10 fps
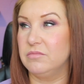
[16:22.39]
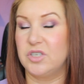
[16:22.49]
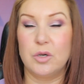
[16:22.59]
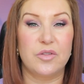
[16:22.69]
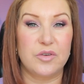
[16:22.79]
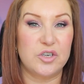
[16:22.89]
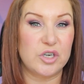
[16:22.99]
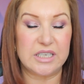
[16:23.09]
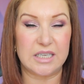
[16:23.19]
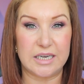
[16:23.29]
2 or 3
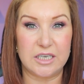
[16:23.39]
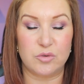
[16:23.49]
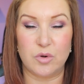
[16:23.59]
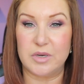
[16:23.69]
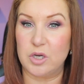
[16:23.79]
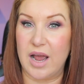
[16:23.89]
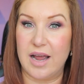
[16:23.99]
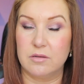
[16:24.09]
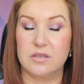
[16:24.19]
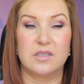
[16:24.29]
treats in each room in your
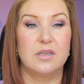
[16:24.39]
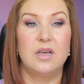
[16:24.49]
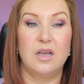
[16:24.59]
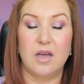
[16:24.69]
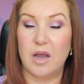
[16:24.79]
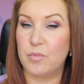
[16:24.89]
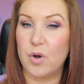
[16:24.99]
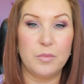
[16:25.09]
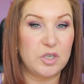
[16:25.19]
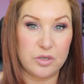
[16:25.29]
house, I
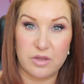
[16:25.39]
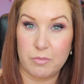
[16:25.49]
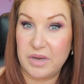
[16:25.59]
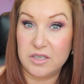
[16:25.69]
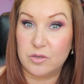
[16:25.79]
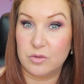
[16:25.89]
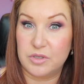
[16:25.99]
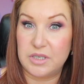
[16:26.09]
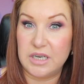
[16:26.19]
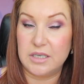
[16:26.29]
promise you they'll be
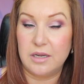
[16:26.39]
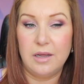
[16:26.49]
exhausted.